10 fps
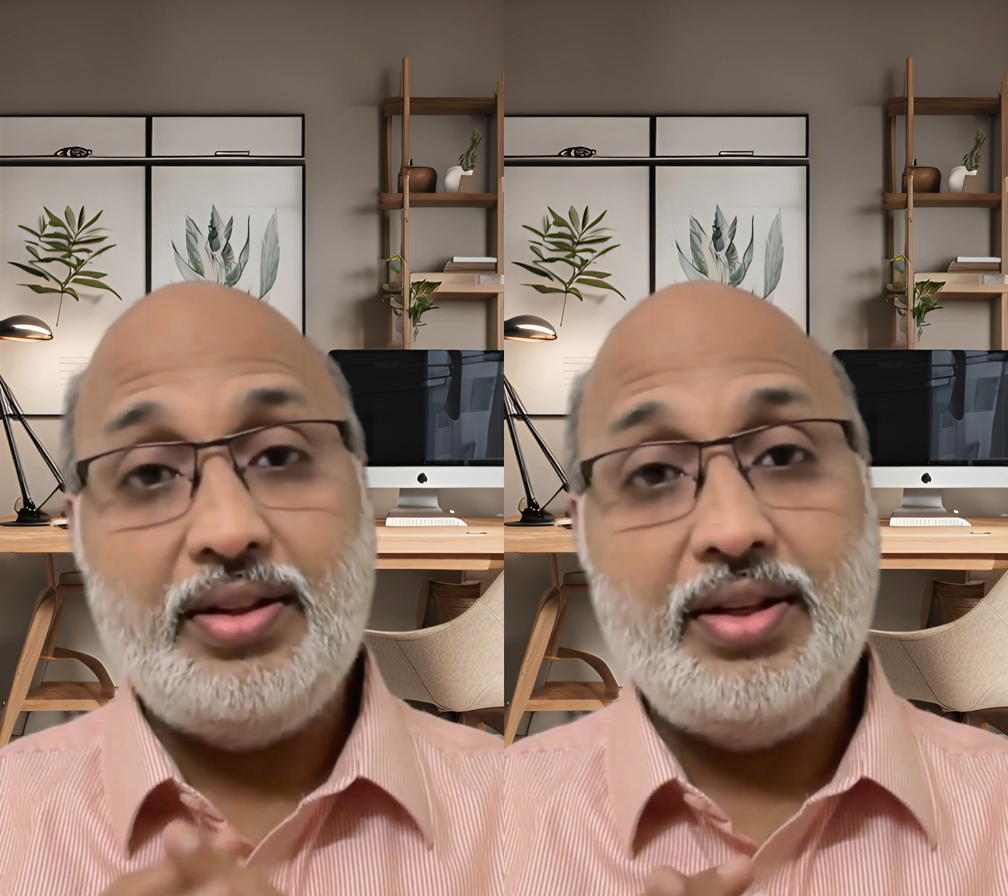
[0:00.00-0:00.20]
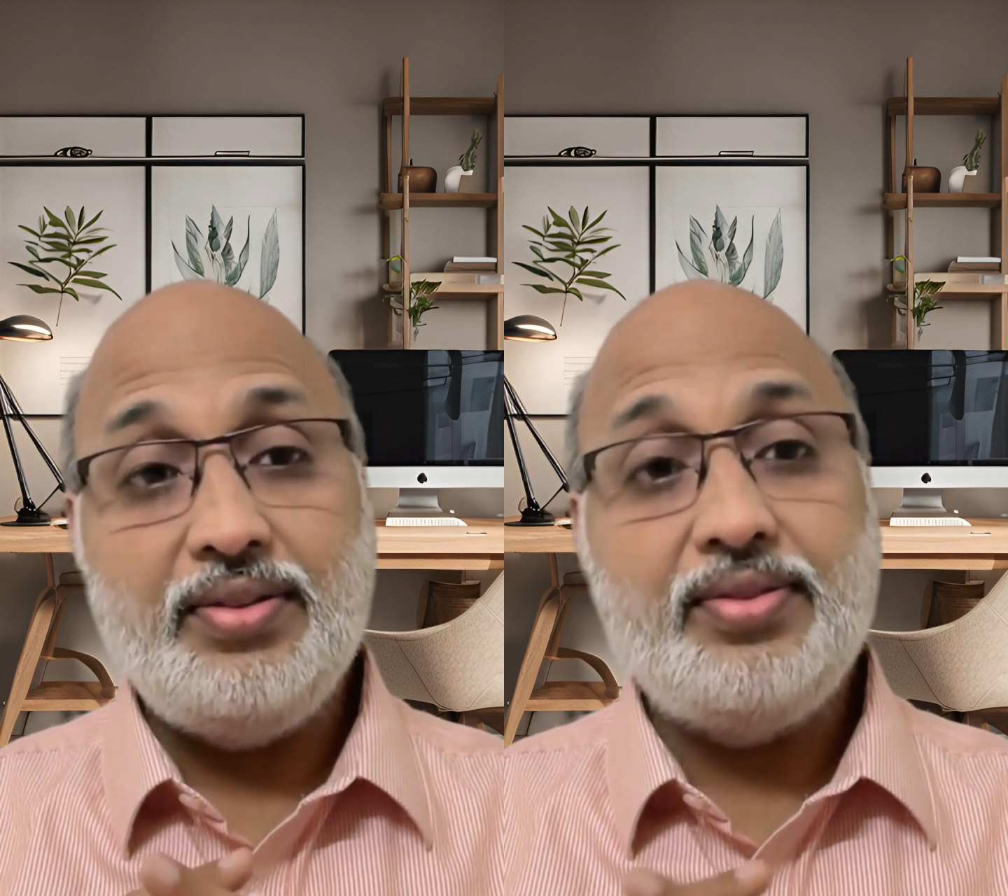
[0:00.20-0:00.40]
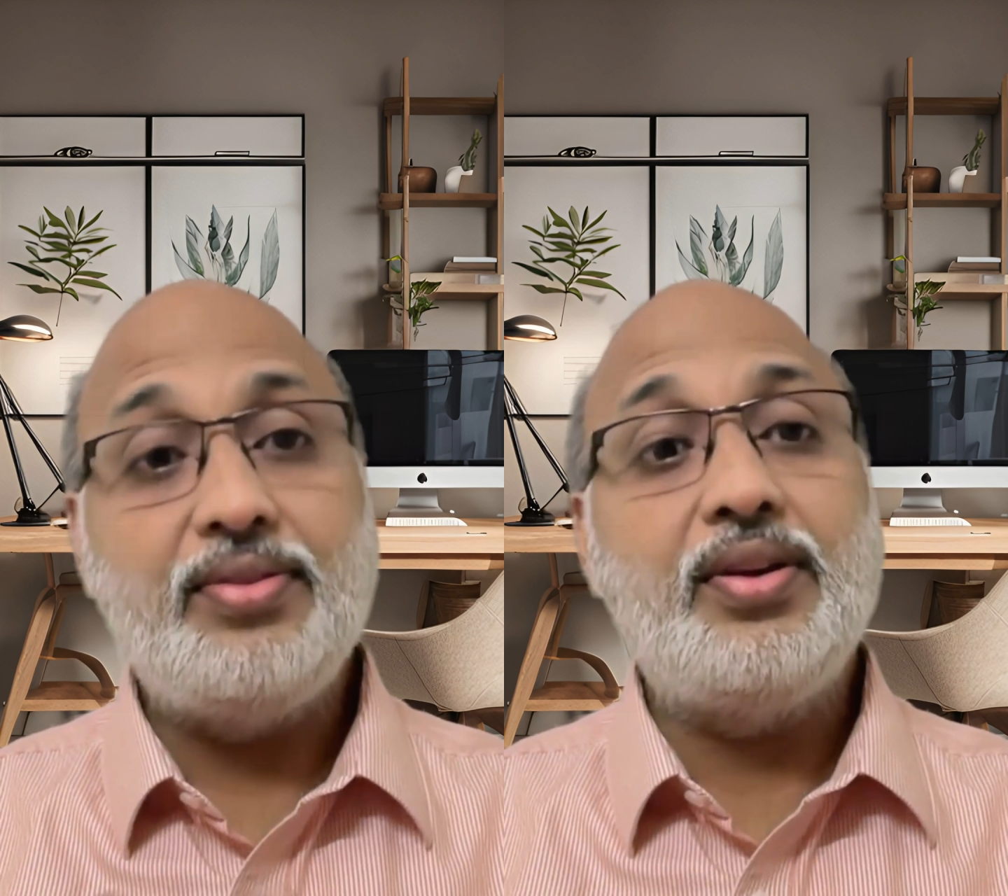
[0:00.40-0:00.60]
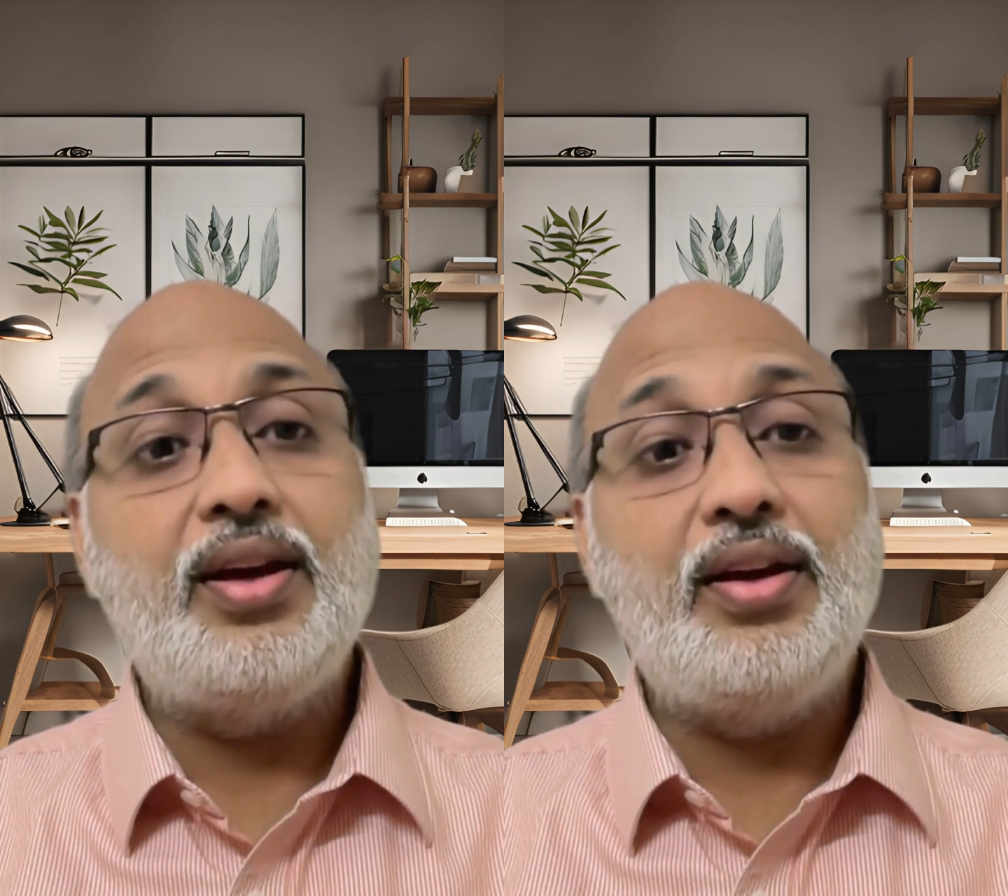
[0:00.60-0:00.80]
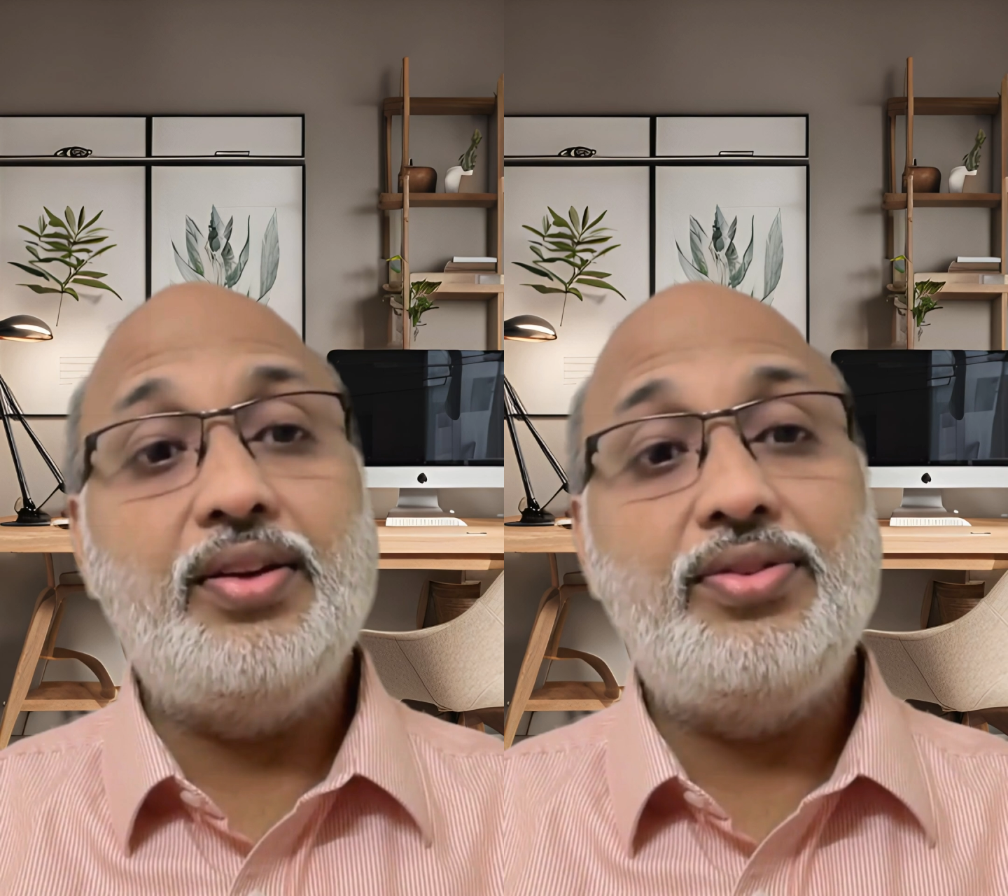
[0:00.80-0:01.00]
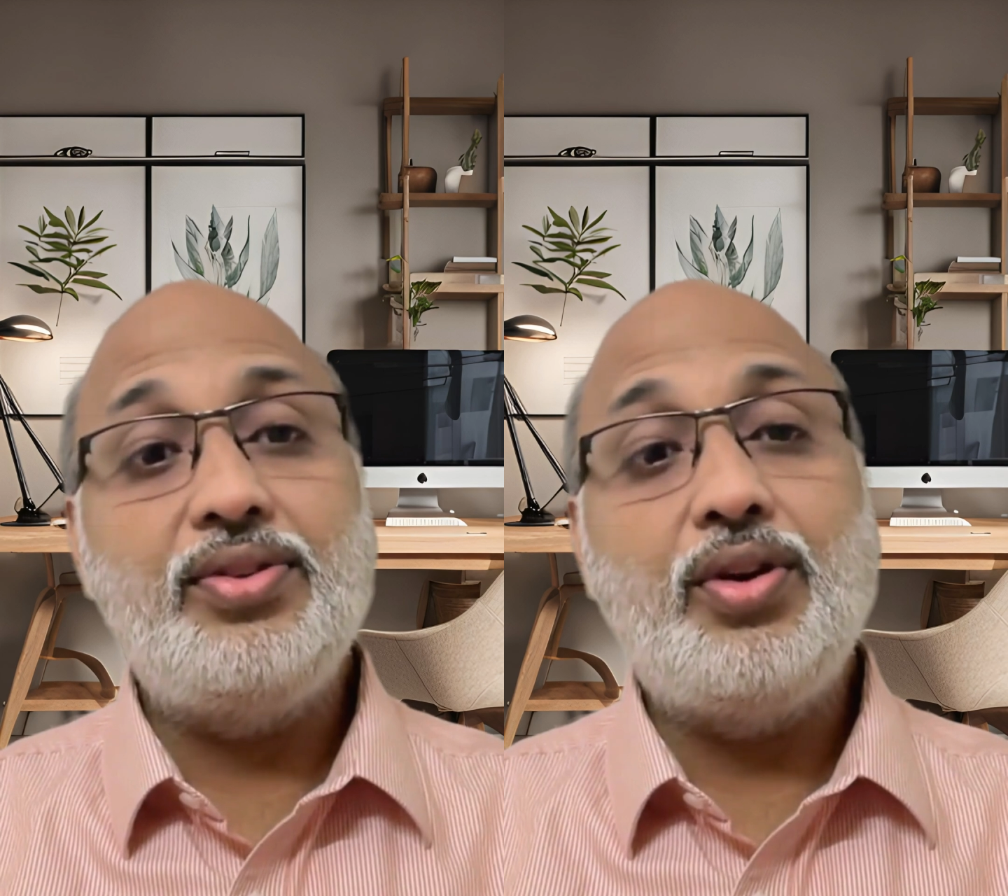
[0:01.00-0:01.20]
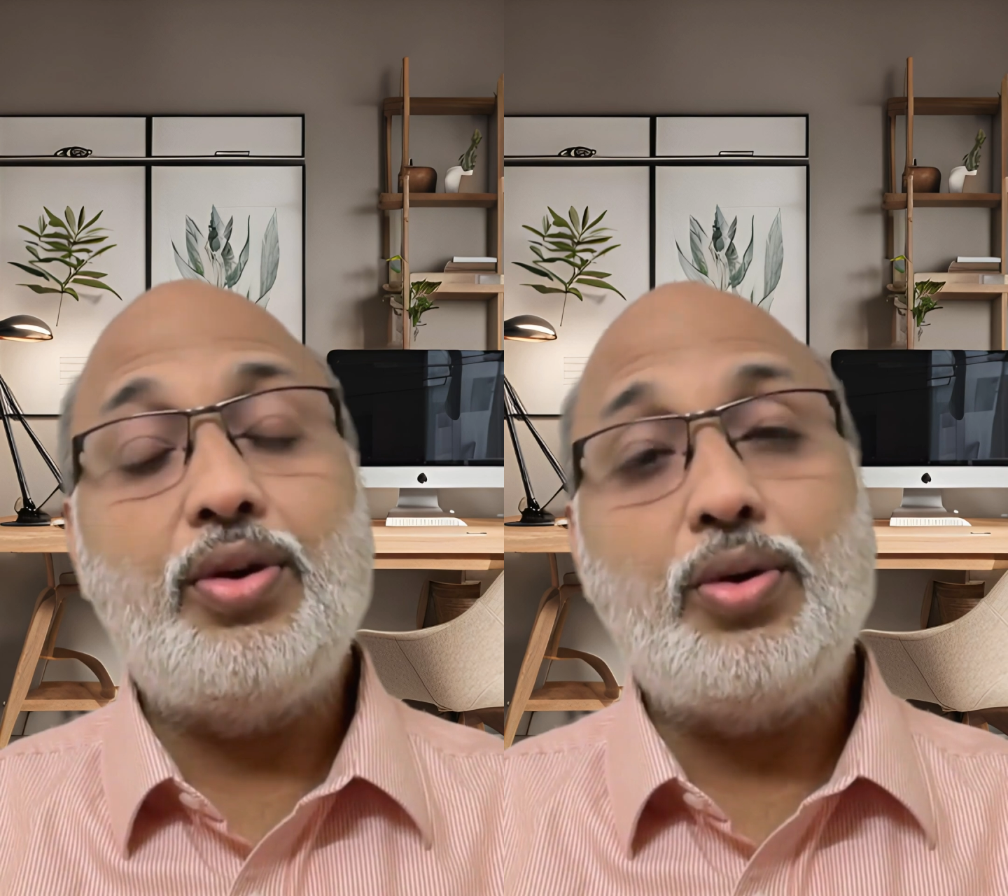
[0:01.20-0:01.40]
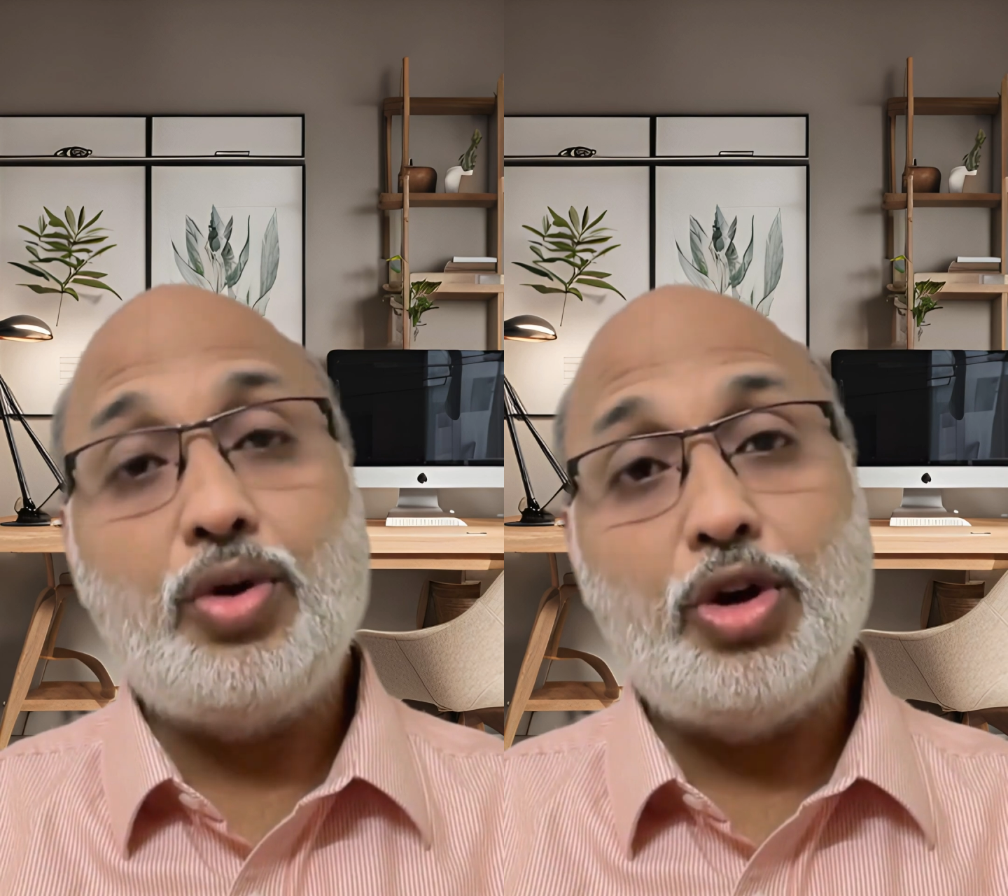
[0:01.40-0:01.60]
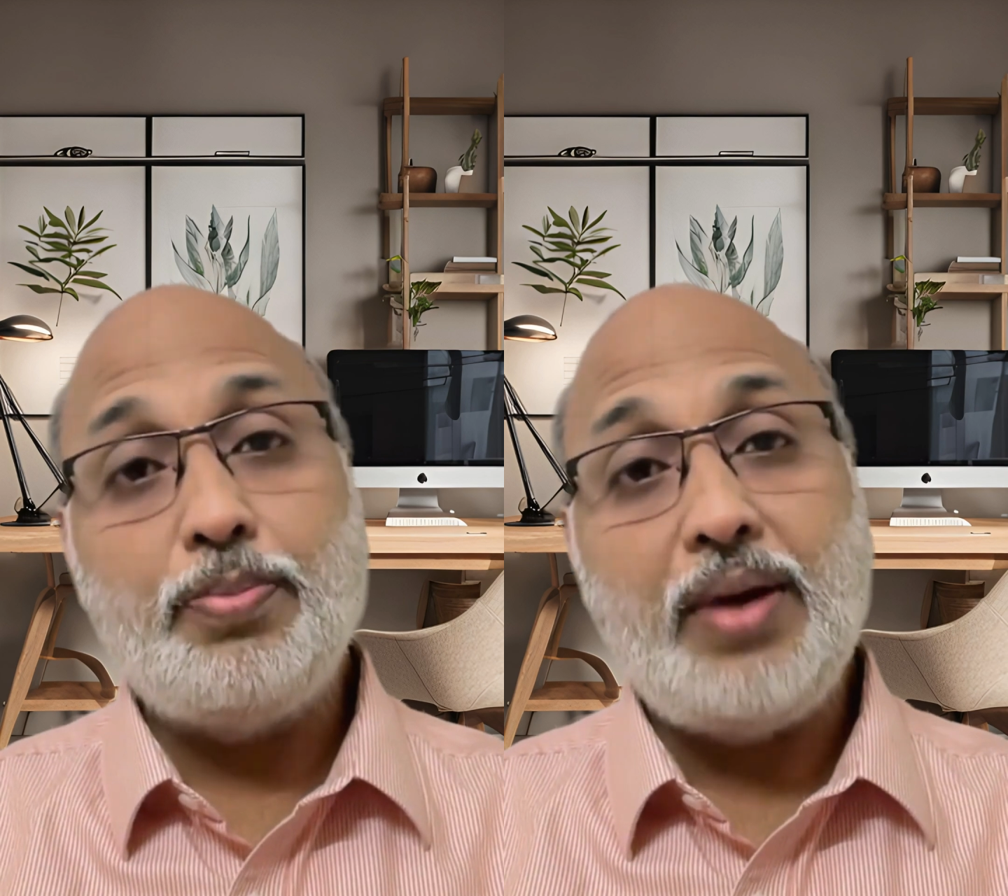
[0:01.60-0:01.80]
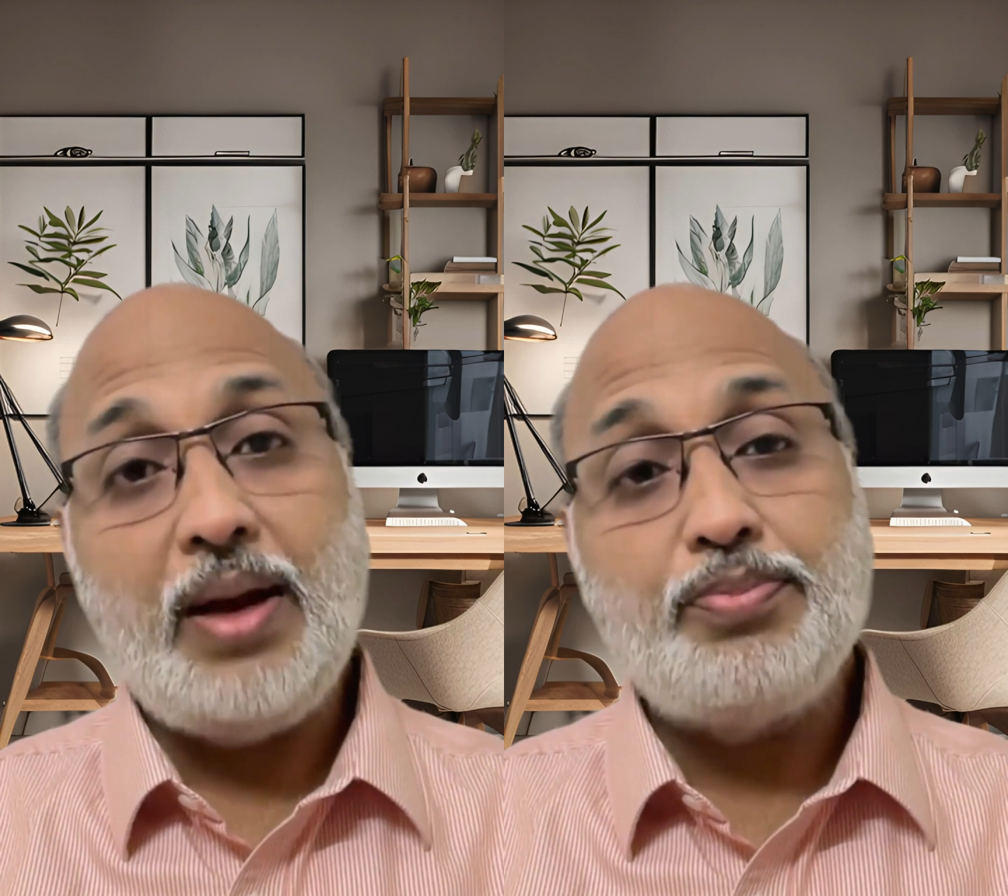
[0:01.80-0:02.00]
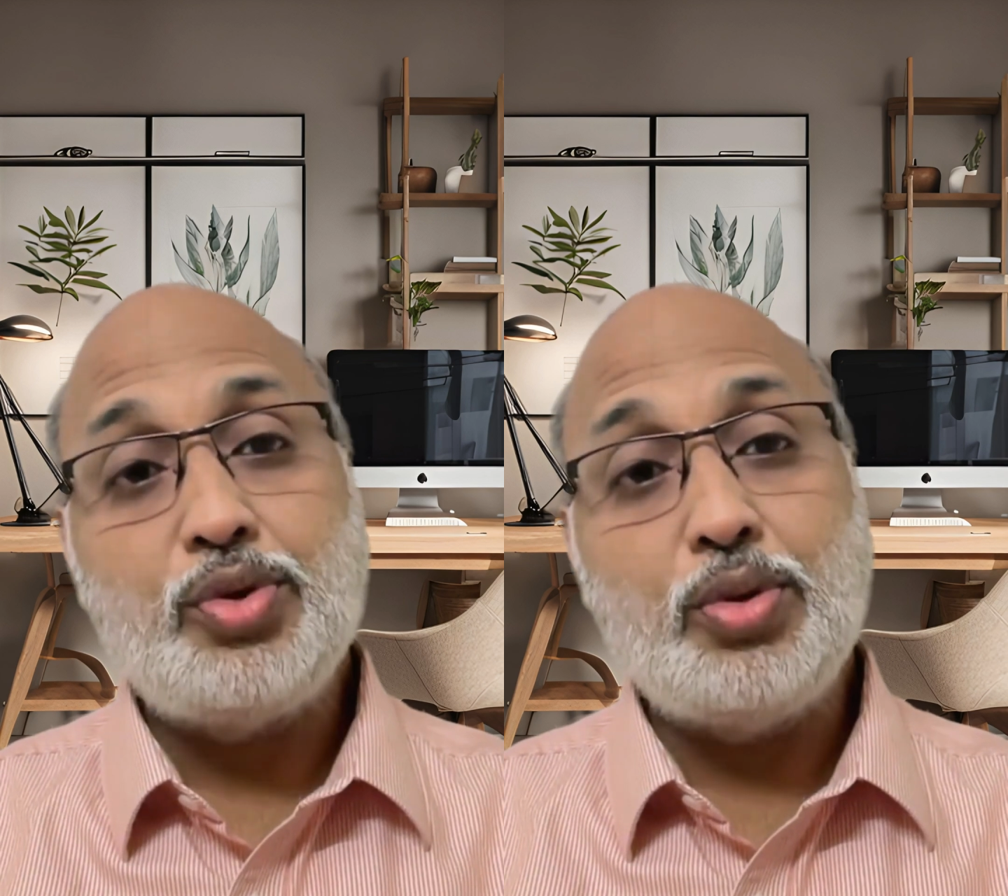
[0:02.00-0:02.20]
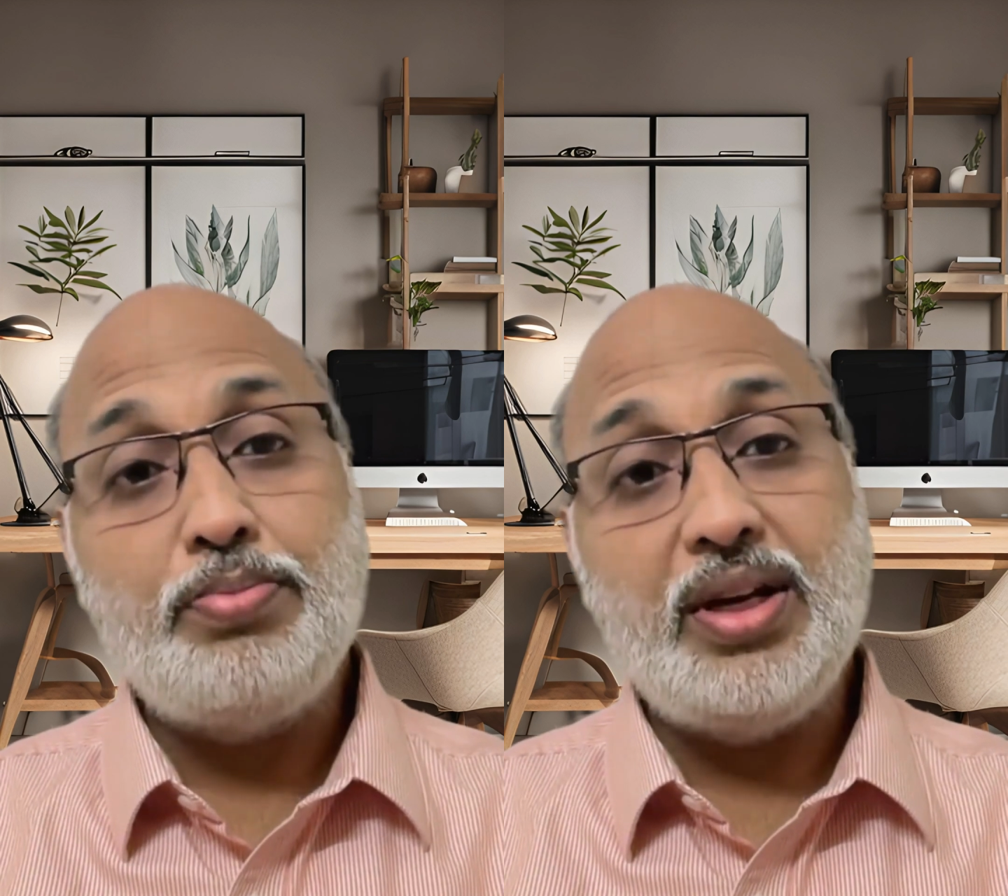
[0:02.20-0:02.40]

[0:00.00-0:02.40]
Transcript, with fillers: this is your roadmap to